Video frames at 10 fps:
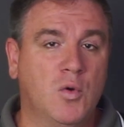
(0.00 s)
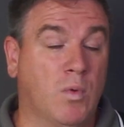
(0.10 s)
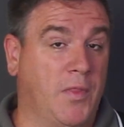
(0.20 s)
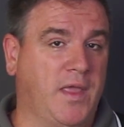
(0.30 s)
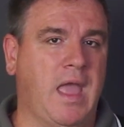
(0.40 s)

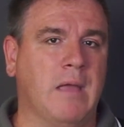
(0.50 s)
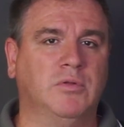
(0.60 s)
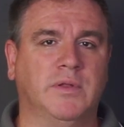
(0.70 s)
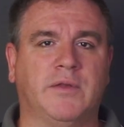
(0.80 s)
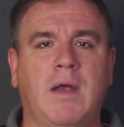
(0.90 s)
what the
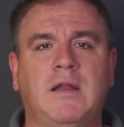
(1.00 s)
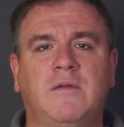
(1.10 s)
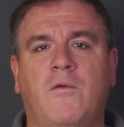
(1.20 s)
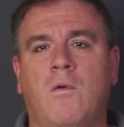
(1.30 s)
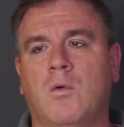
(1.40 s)
cable is rated
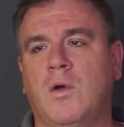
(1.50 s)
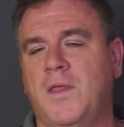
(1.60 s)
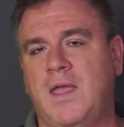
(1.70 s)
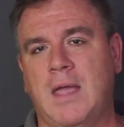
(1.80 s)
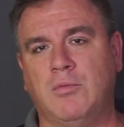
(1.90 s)
for, what
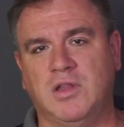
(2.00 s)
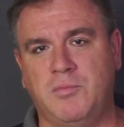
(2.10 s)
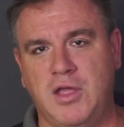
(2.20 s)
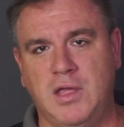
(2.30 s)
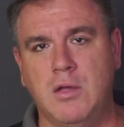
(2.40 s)
the cable is
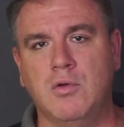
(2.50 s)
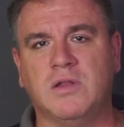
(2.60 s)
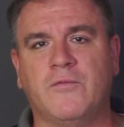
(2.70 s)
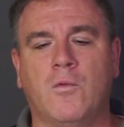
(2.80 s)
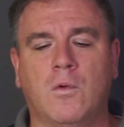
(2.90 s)
being
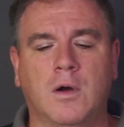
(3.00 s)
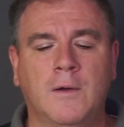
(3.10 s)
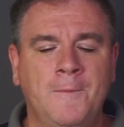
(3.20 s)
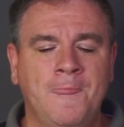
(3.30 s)
used for.